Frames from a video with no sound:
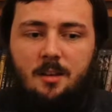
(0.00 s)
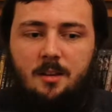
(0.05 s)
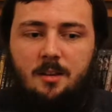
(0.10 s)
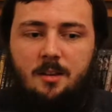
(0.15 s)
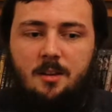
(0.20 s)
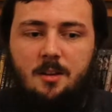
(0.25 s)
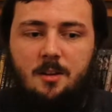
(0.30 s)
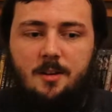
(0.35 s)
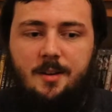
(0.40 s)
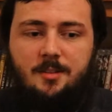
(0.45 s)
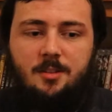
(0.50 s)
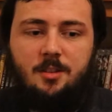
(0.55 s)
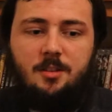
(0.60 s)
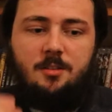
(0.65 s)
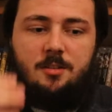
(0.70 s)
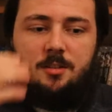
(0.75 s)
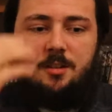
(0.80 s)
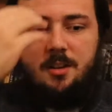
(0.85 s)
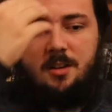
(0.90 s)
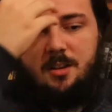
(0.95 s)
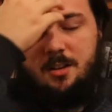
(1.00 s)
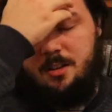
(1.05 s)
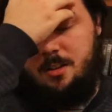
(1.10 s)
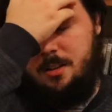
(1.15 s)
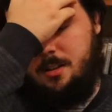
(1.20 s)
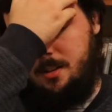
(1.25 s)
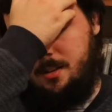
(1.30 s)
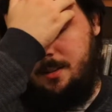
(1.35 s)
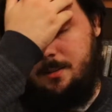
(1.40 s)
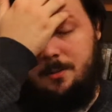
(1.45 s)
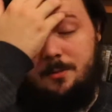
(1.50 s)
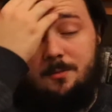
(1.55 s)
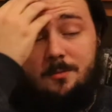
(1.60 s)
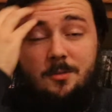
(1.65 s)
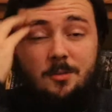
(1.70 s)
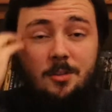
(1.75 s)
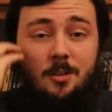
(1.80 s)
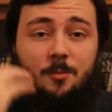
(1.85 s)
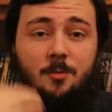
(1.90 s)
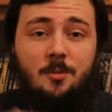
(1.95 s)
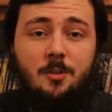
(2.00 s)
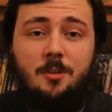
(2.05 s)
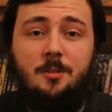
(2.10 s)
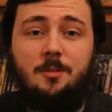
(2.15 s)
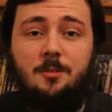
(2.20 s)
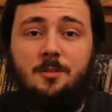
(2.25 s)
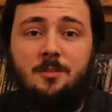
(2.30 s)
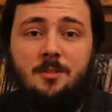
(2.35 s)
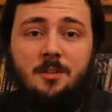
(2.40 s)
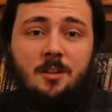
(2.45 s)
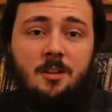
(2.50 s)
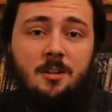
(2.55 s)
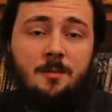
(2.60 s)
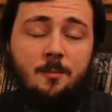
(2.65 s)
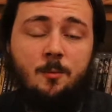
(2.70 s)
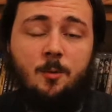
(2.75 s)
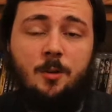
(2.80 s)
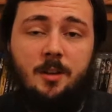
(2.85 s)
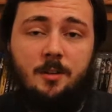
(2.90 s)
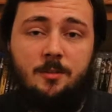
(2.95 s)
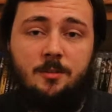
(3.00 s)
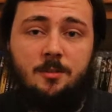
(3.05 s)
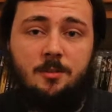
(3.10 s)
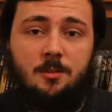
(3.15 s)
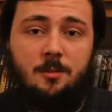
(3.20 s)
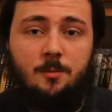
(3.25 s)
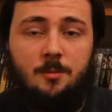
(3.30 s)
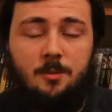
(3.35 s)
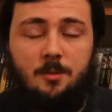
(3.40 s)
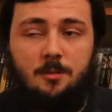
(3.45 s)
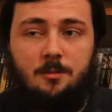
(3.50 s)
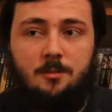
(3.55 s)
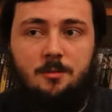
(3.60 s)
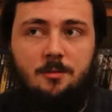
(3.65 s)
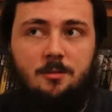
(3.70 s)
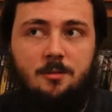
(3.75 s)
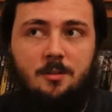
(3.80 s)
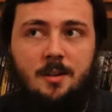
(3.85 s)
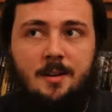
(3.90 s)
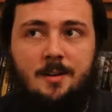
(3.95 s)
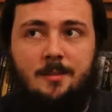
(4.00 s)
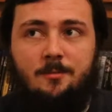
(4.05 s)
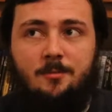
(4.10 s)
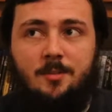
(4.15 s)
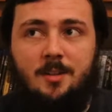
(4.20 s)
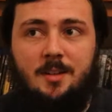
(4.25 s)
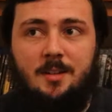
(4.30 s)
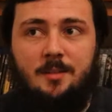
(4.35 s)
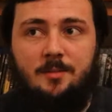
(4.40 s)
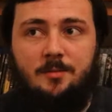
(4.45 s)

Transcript: It just Tom Cruise. We'll get on to Tom Cruise. I really